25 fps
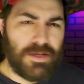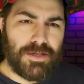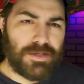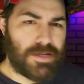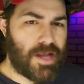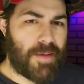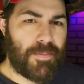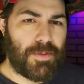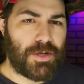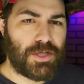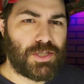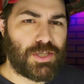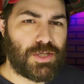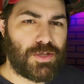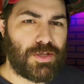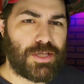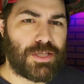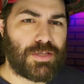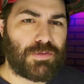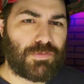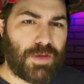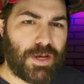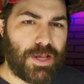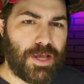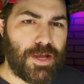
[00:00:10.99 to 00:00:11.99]
Not much to
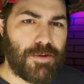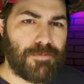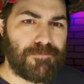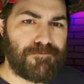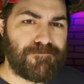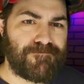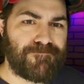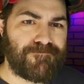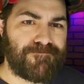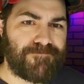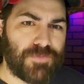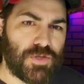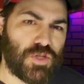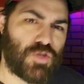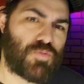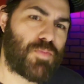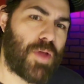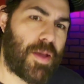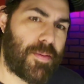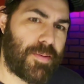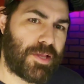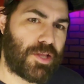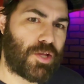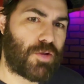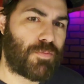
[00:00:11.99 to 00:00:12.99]
this video. Just
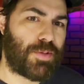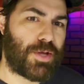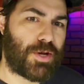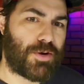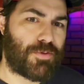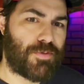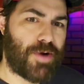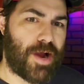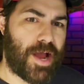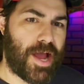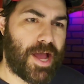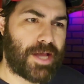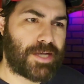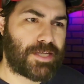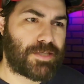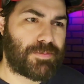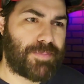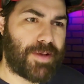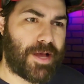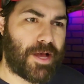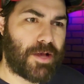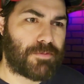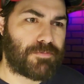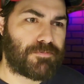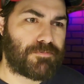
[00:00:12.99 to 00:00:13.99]
maybe a little bit of rant
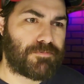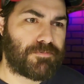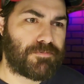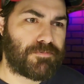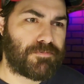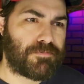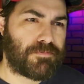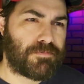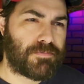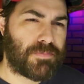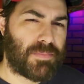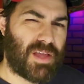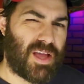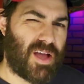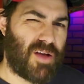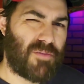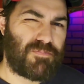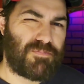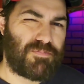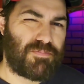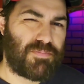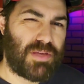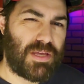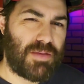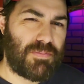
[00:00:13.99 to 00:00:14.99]
about
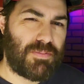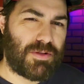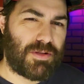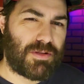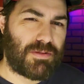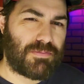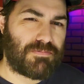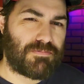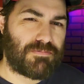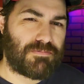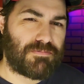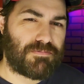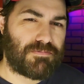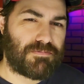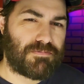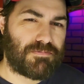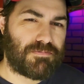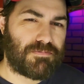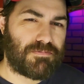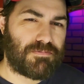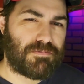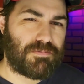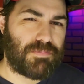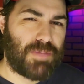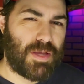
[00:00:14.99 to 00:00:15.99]
how people
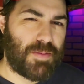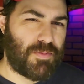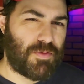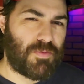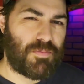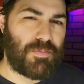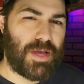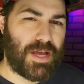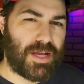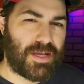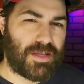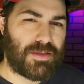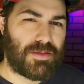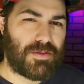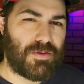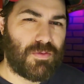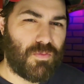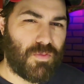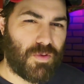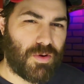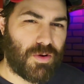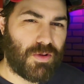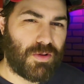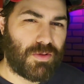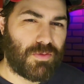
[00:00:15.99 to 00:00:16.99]
make the
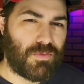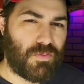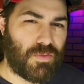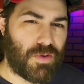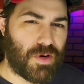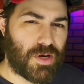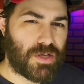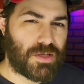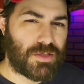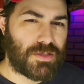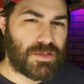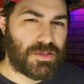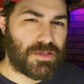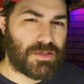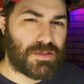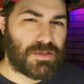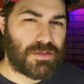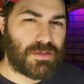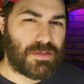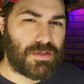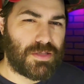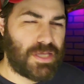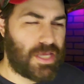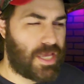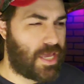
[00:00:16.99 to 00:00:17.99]
world worse.
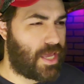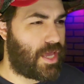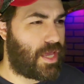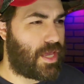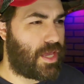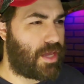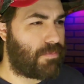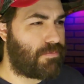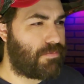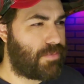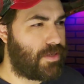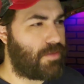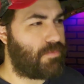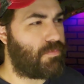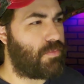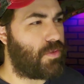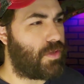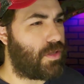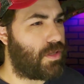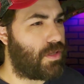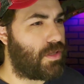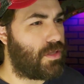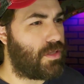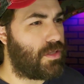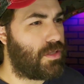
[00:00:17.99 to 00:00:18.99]
Yeah,
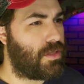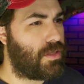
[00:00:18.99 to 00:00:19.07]
people.